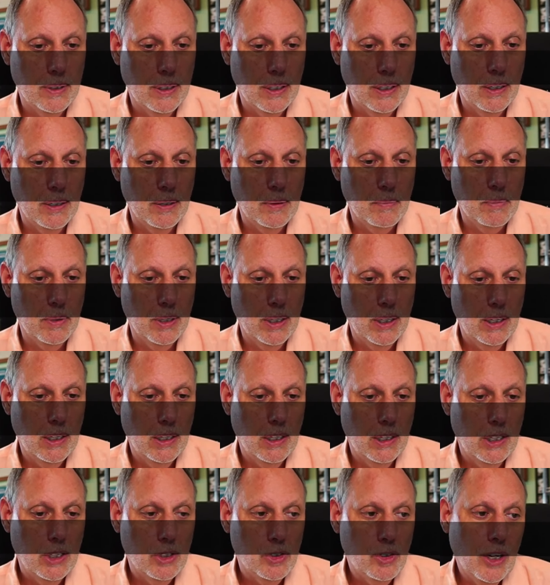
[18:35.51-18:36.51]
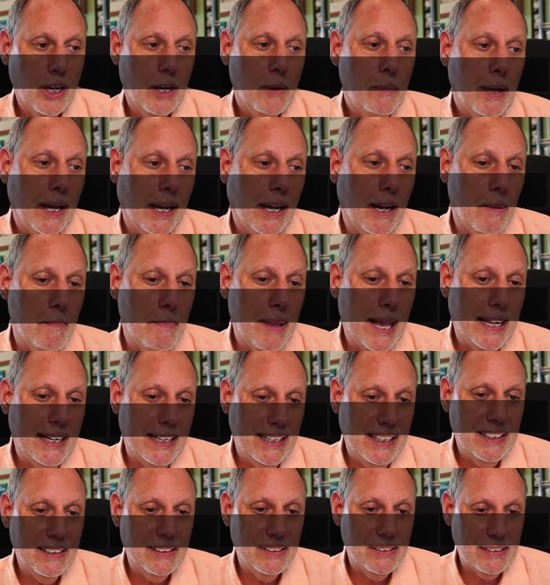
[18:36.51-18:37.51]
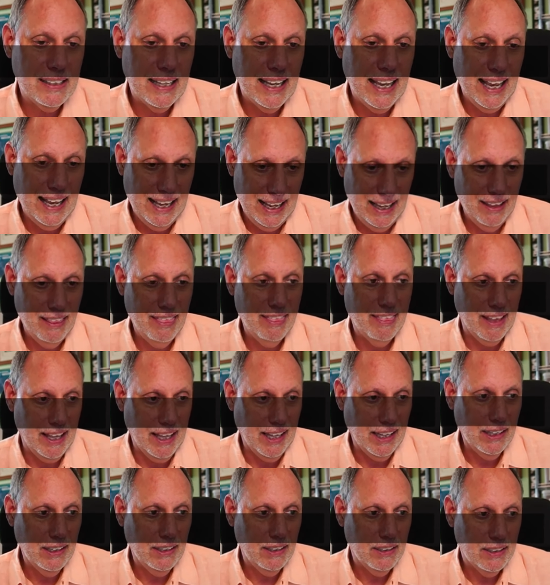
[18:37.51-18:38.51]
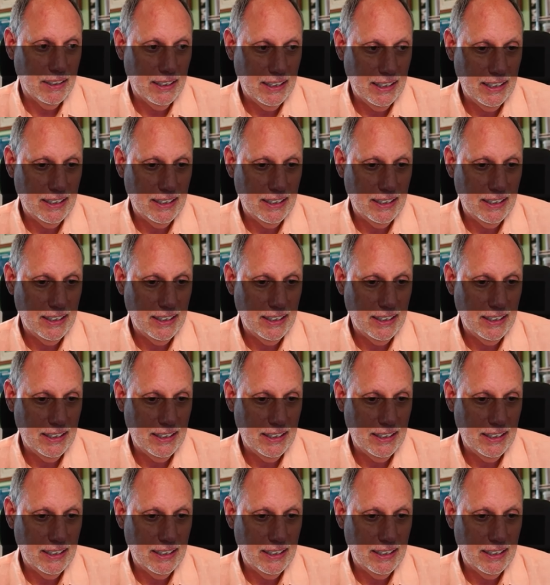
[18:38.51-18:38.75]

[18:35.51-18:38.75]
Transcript: Um, trial by combat is a thing.